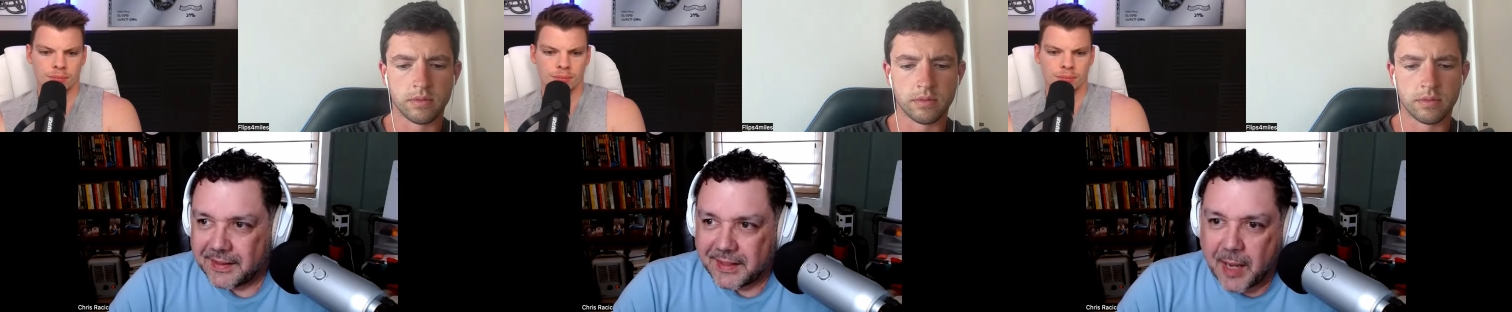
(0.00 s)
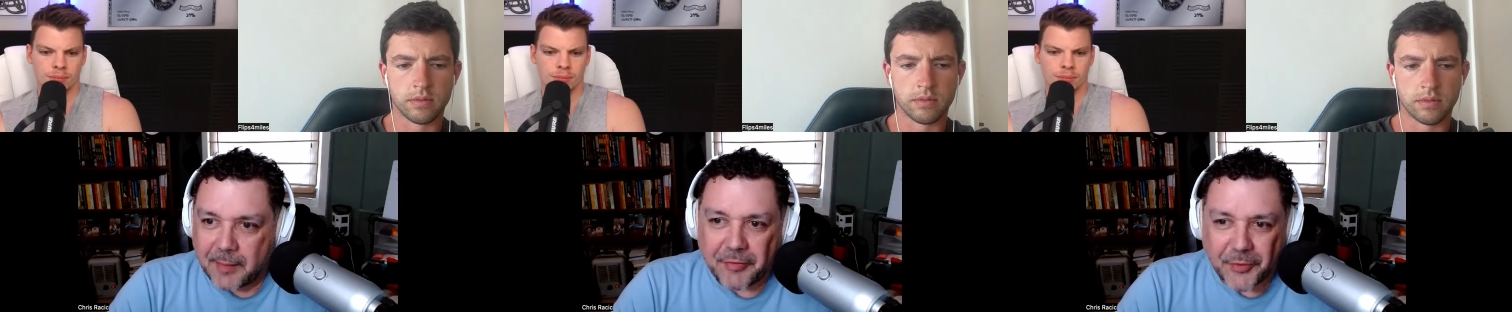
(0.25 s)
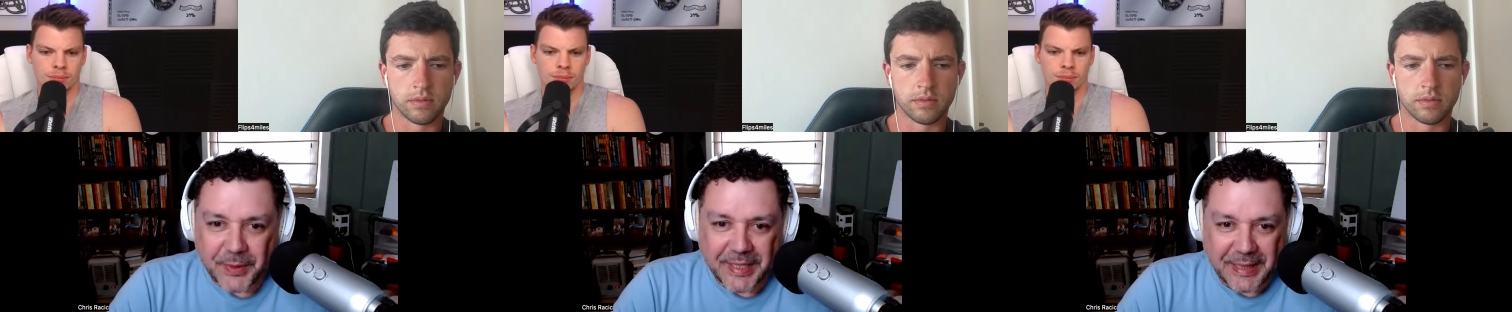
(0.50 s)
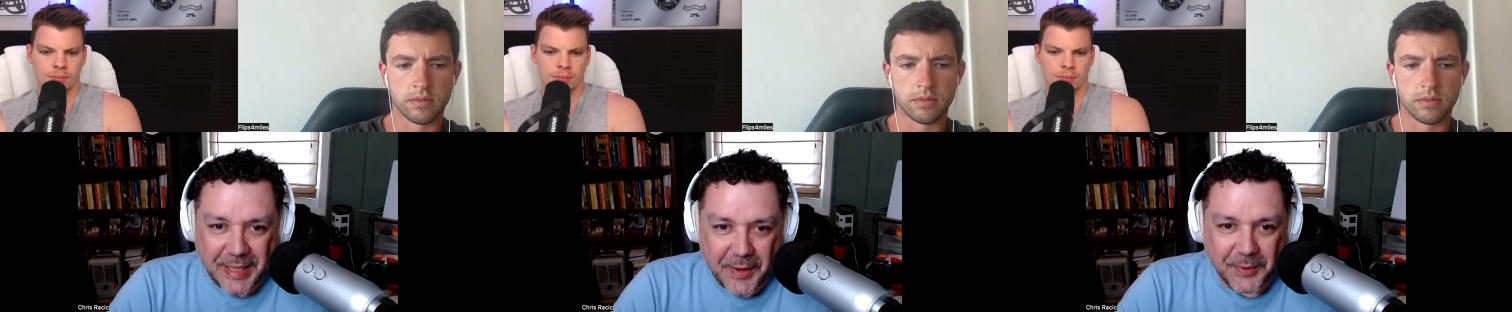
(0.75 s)
Speaker 1: i'm never
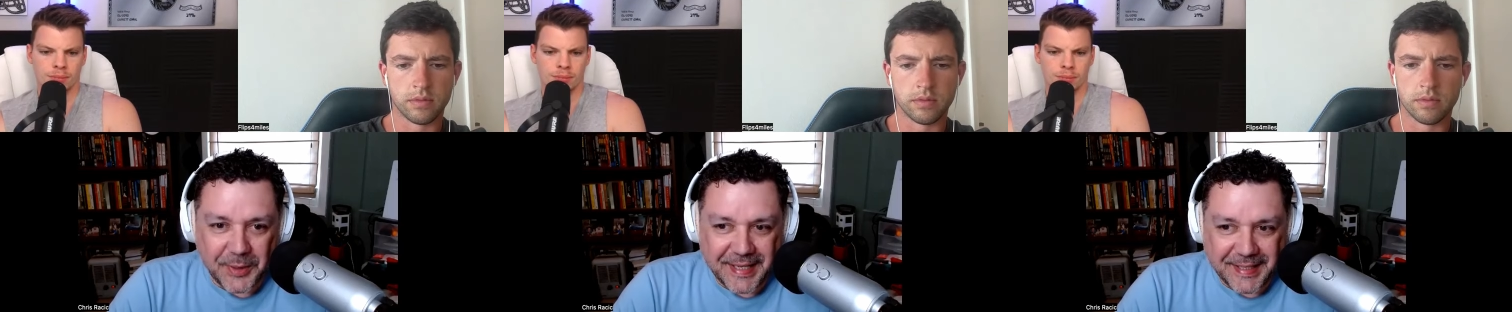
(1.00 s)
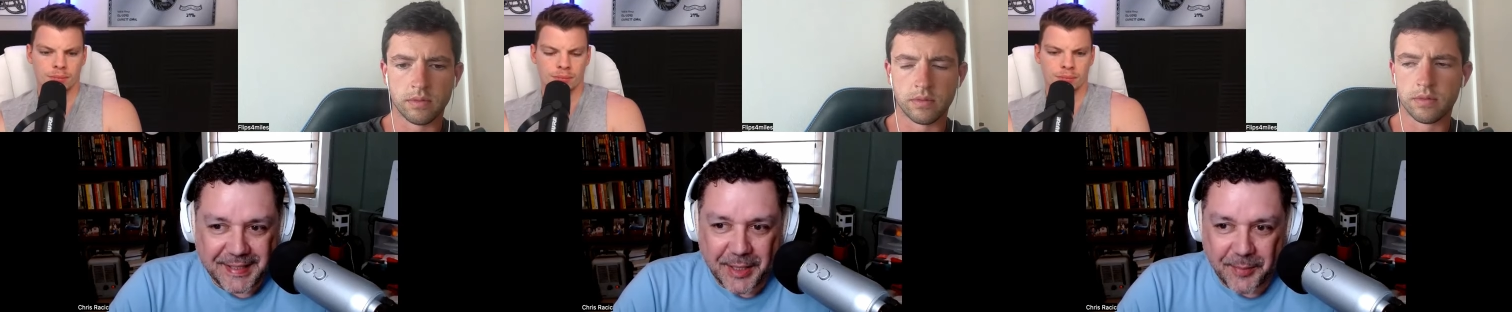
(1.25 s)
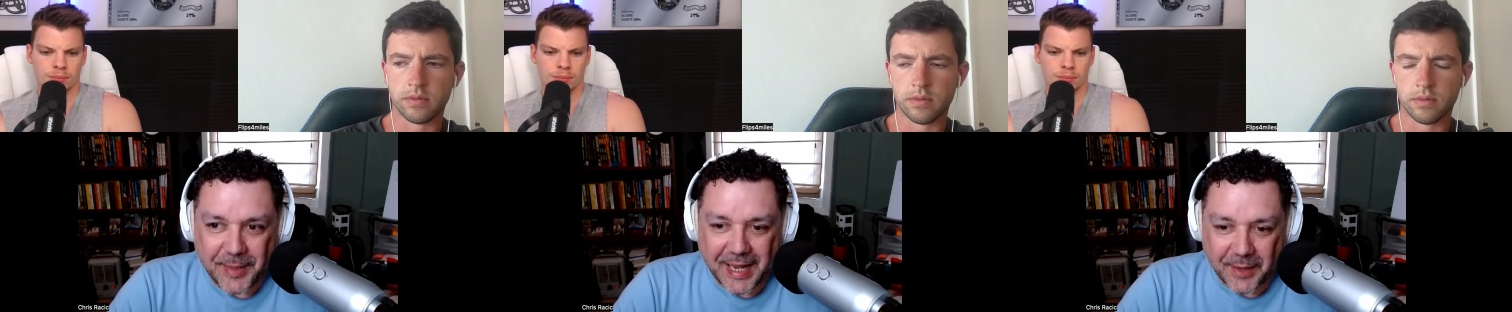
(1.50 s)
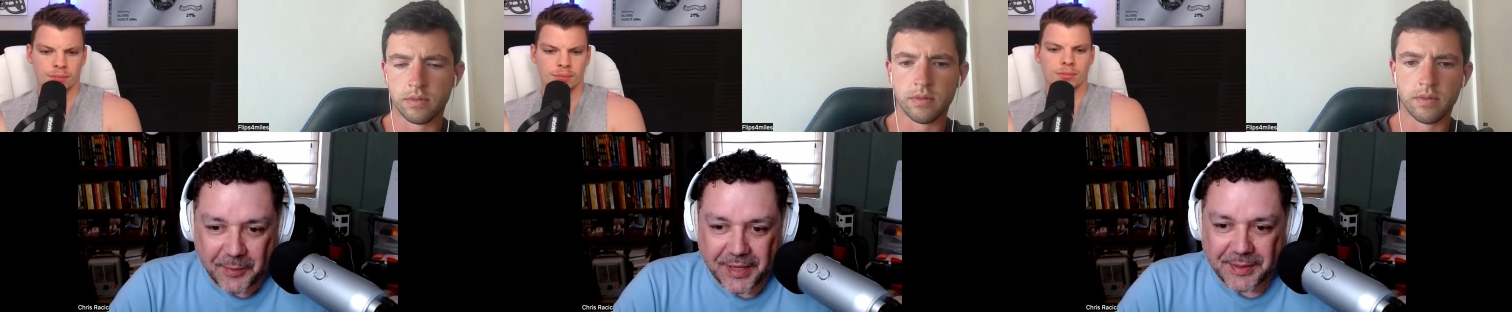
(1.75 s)
really lonely you know i'm kind
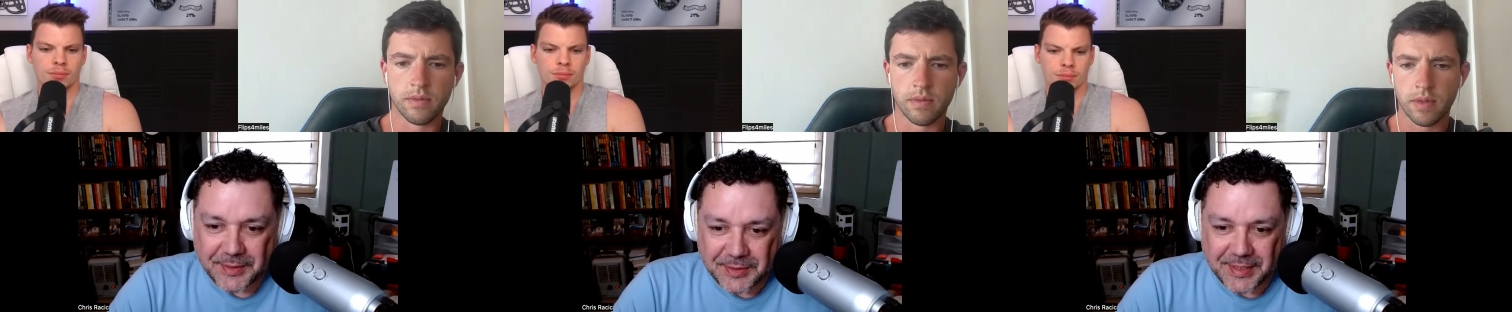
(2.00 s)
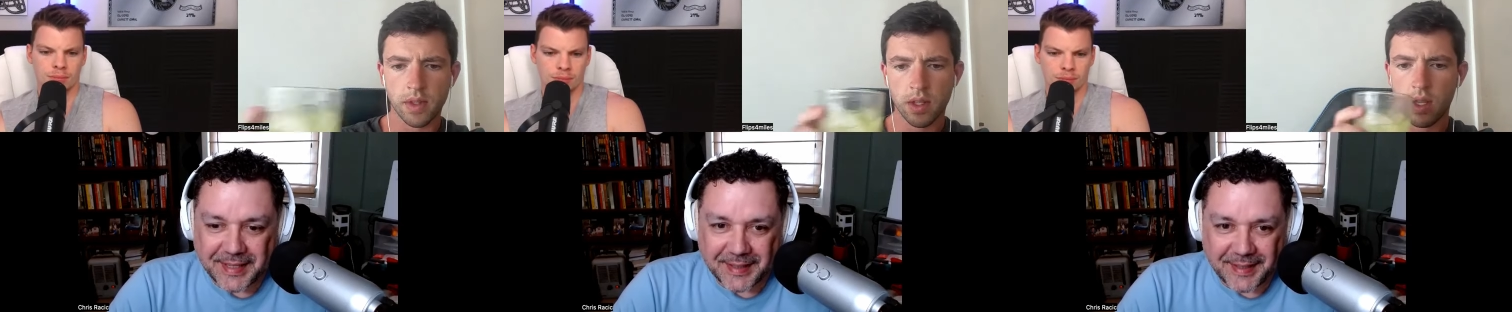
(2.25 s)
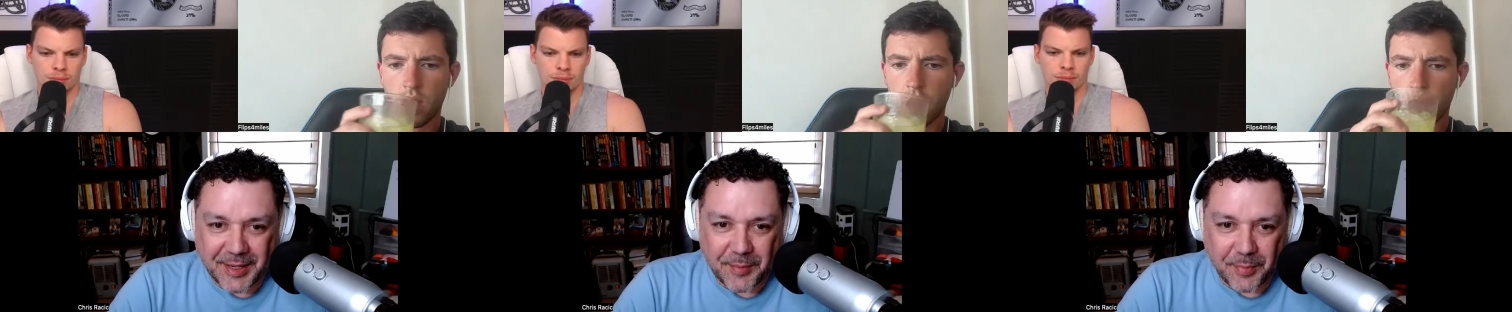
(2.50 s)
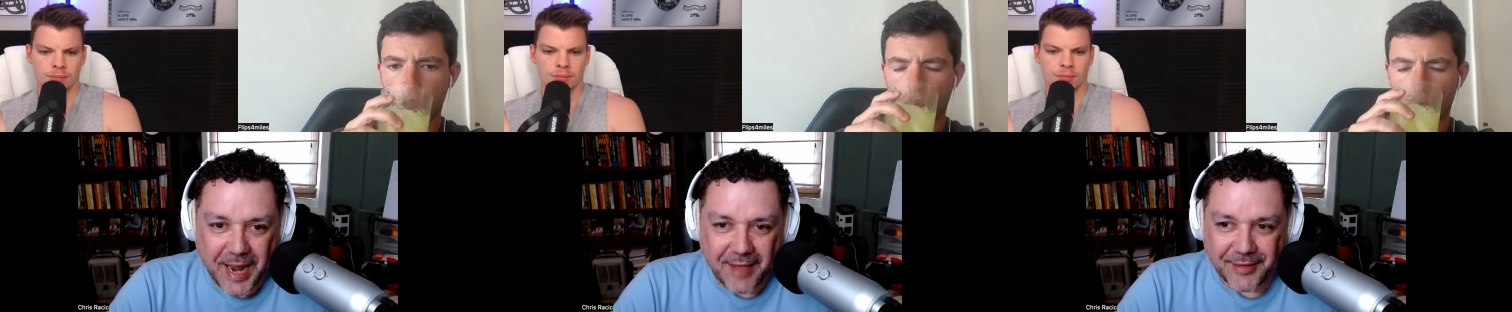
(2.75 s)
of one of those uh you know
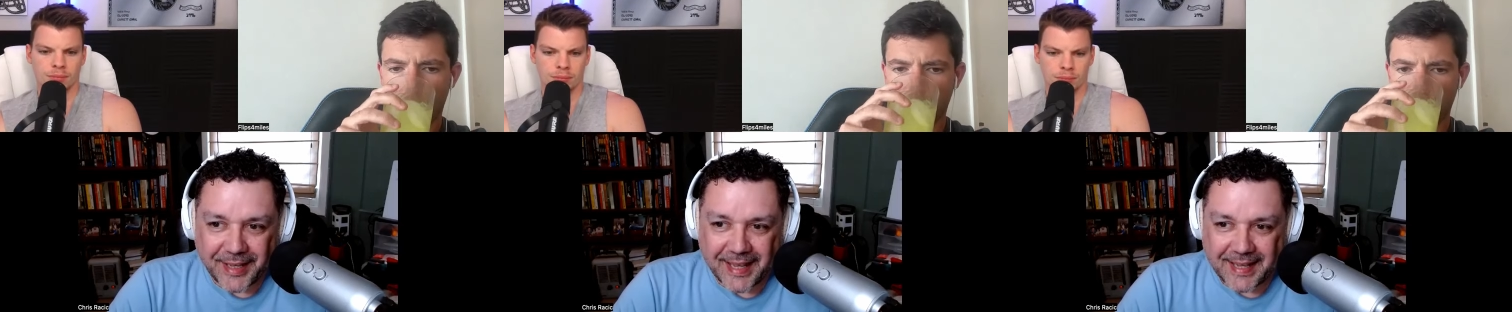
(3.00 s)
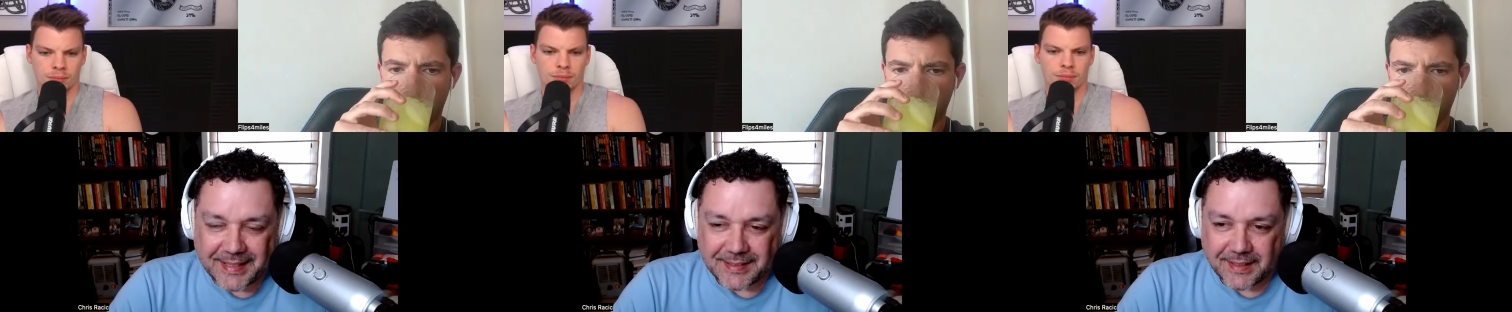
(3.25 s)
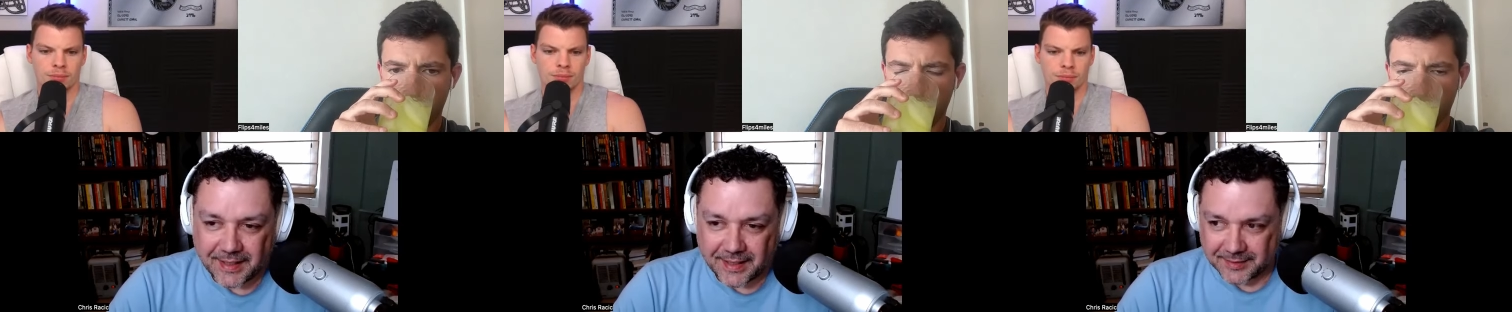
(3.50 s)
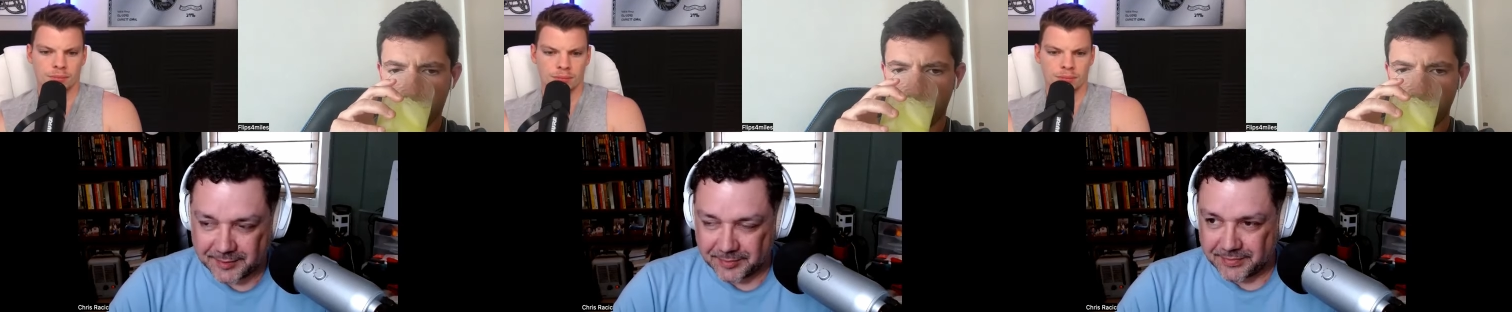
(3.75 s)
private guys uh